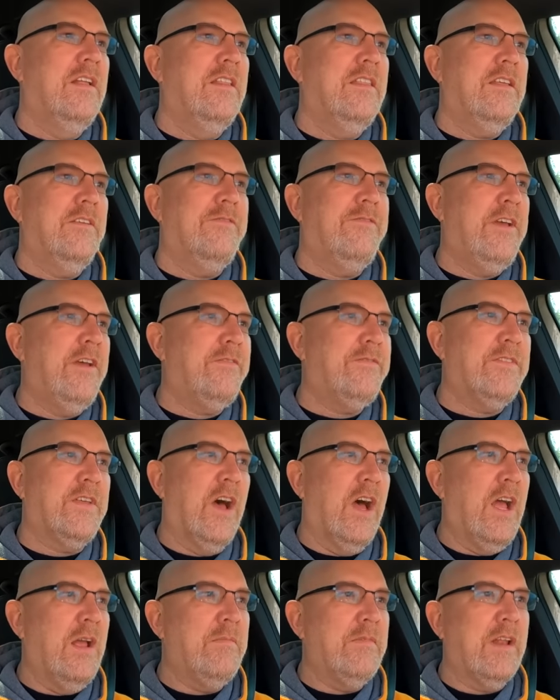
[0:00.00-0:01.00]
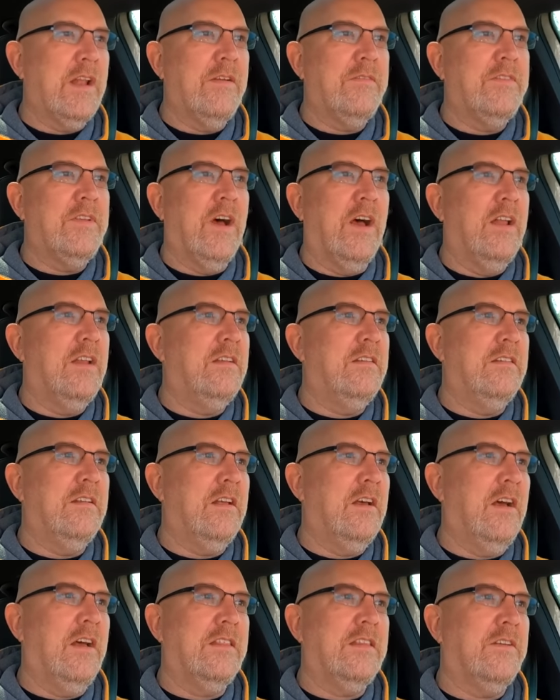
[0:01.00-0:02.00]
the fifth time that I've done
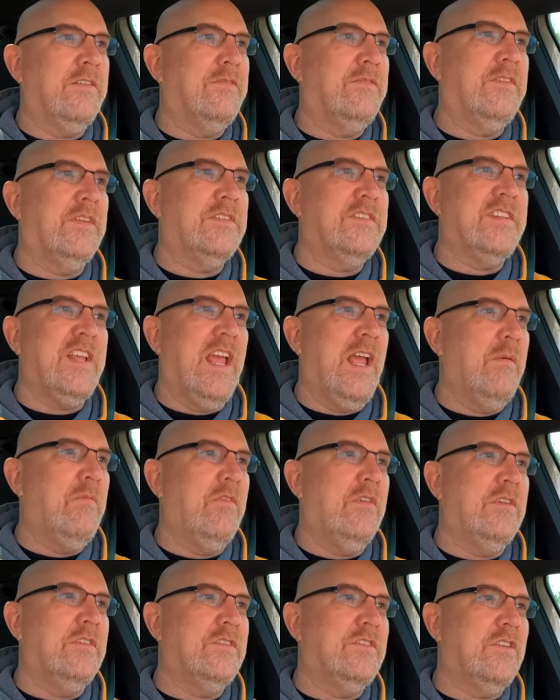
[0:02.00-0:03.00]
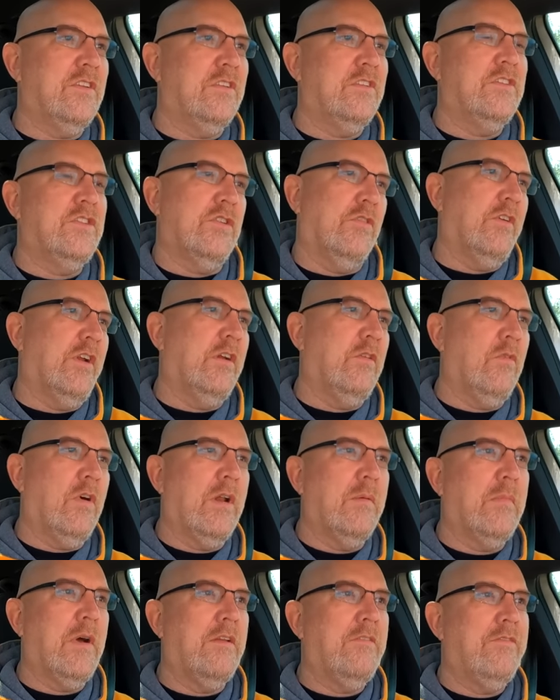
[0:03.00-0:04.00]
uh, the the sandwich during one
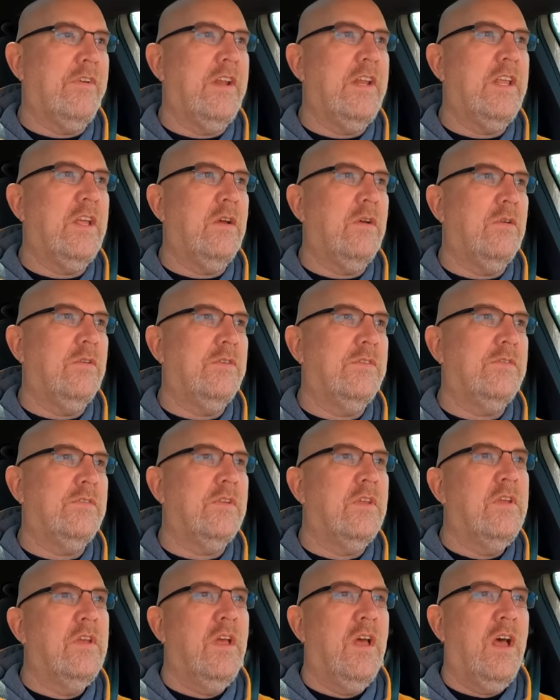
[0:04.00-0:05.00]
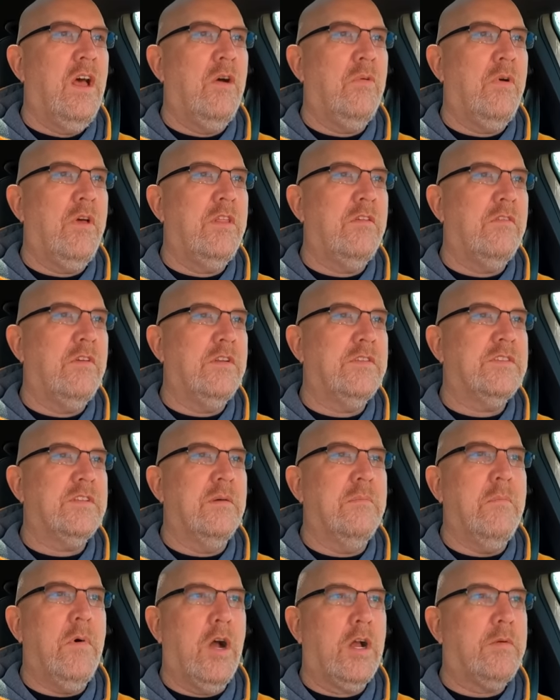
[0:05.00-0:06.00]
of my videos, uh, whether it's a
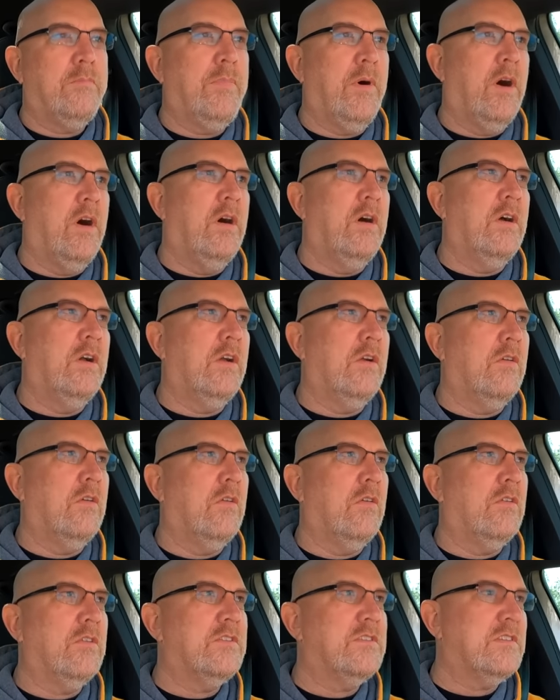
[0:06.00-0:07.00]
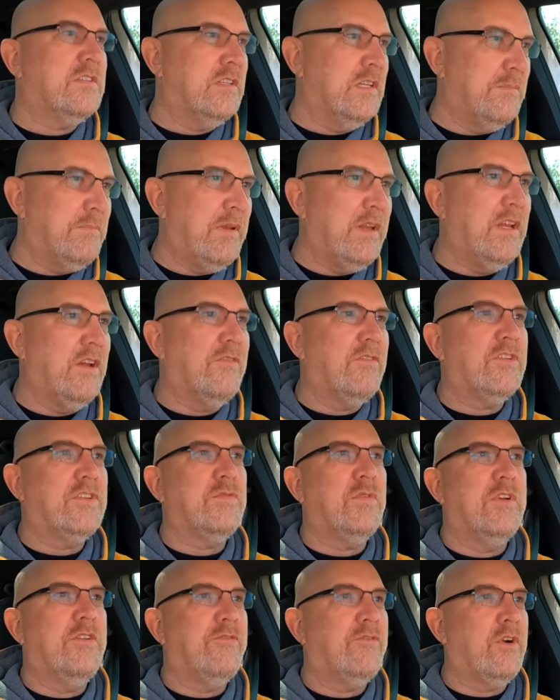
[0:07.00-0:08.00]
mukbang or sleeping here for
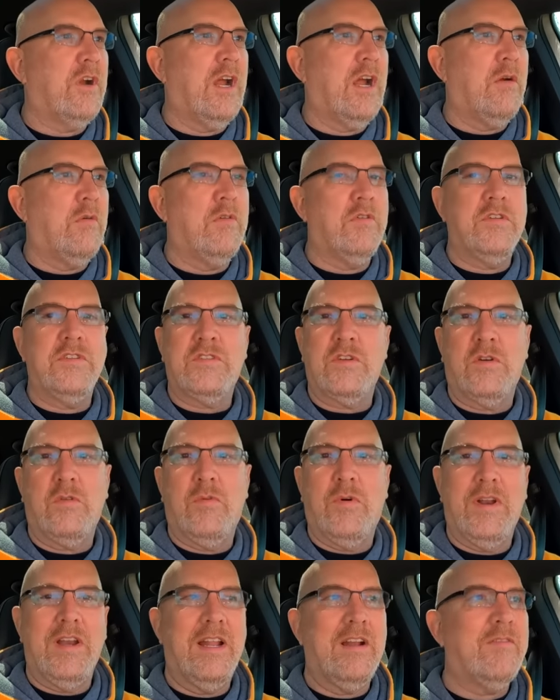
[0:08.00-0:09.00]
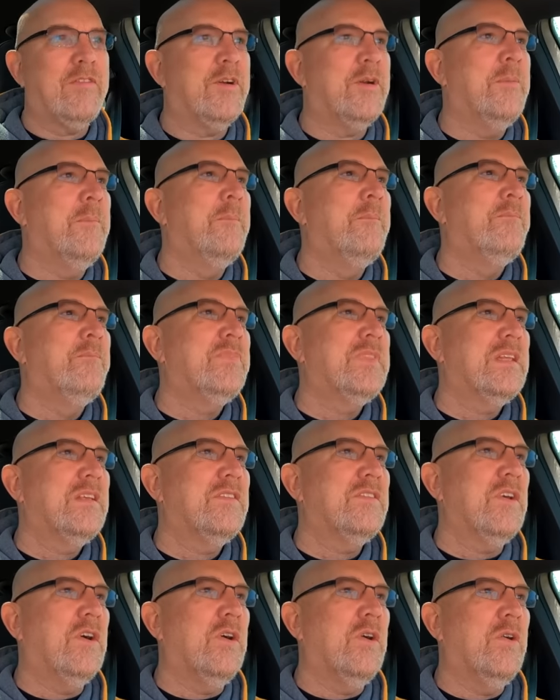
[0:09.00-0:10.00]
24 hours or whatever.
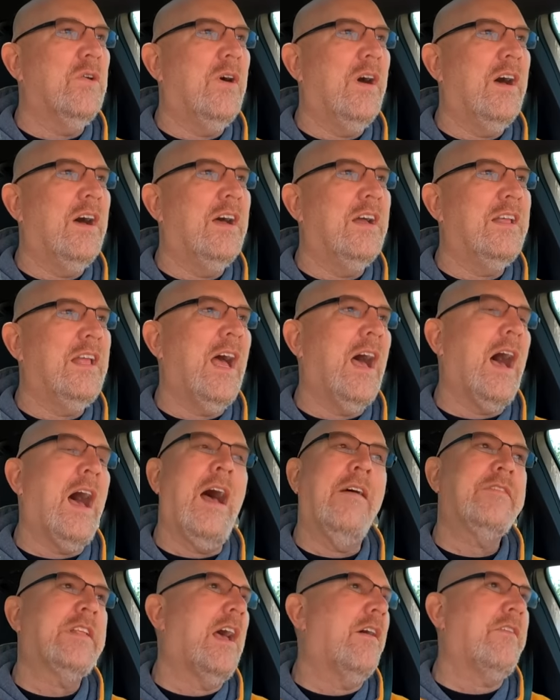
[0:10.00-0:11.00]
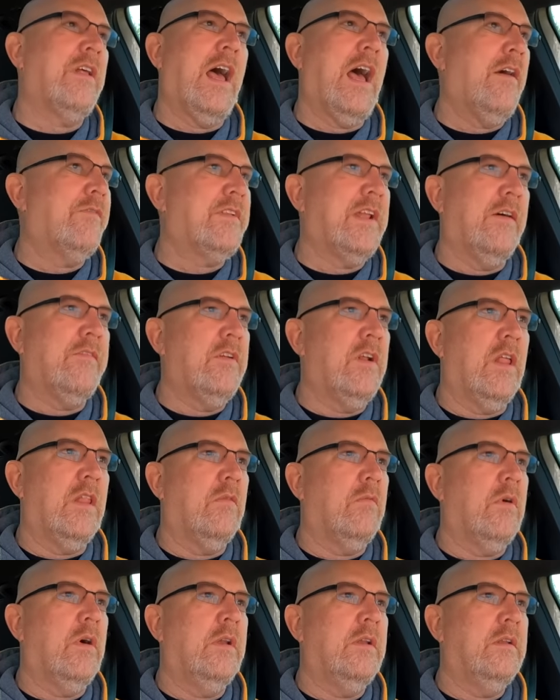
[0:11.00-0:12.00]
So uh, yeah, I have to have, have, to have another
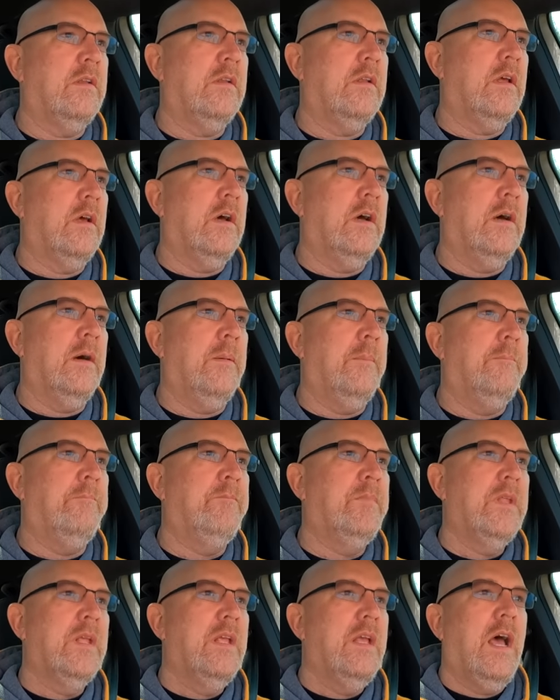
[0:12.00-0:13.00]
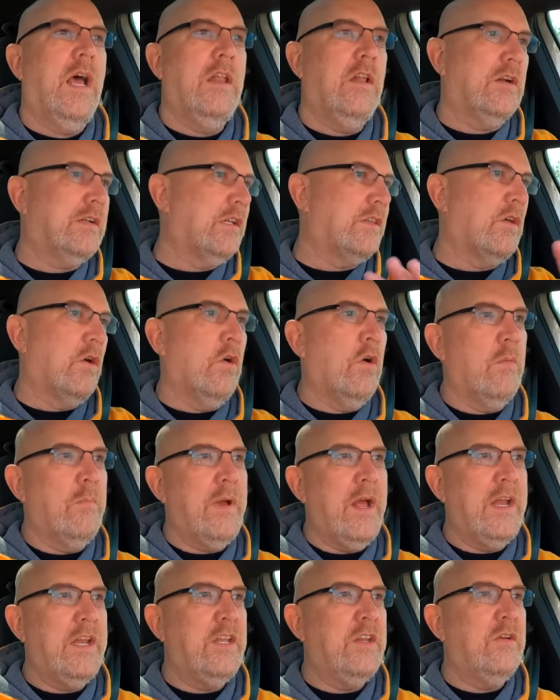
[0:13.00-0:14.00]
one. Um, I looked at the whole
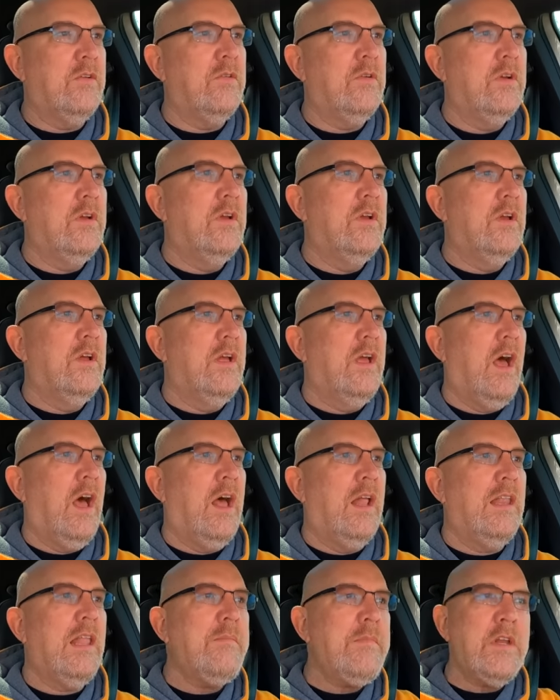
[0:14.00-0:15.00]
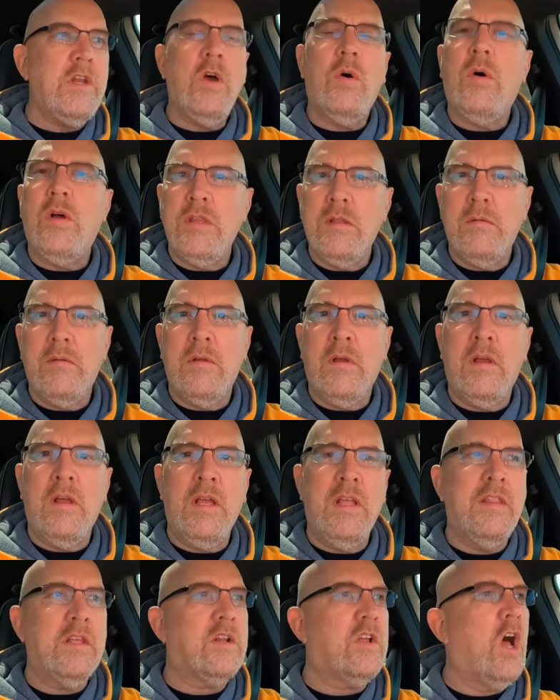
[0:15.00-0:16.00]
menu. Uh, let me know in the uh,
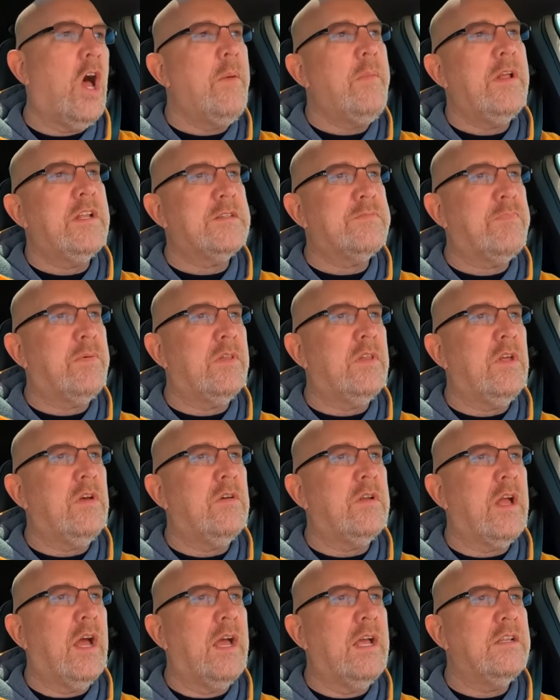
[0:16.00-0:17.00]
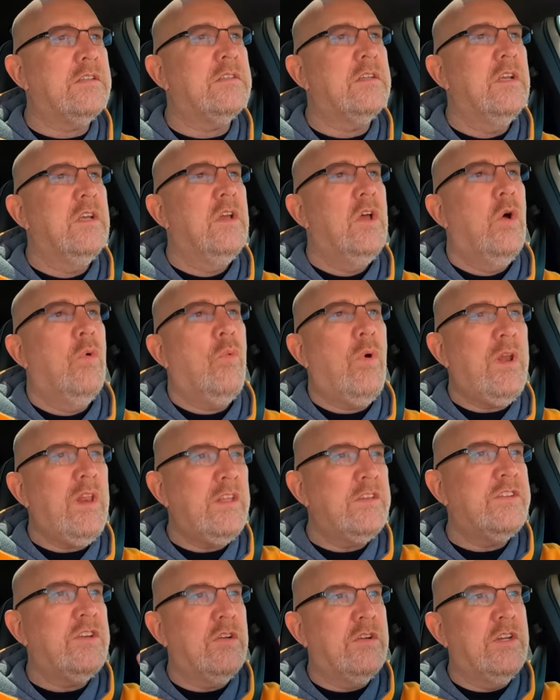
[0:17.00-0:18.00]
in the comments below, guys. What
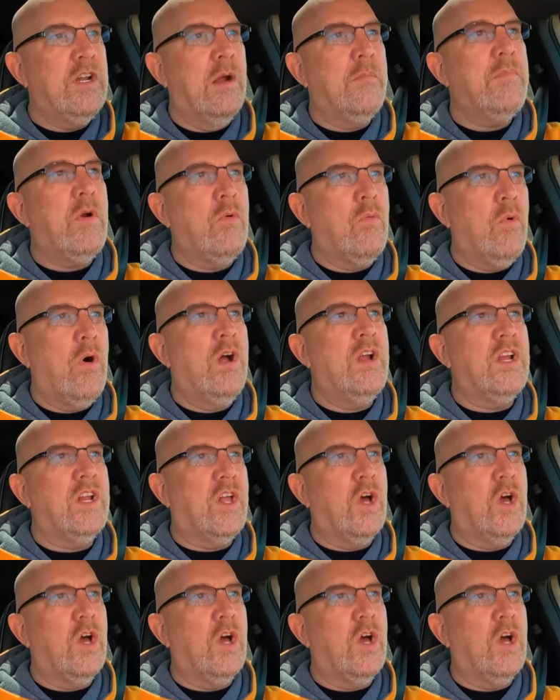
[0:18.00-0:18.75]
is your number one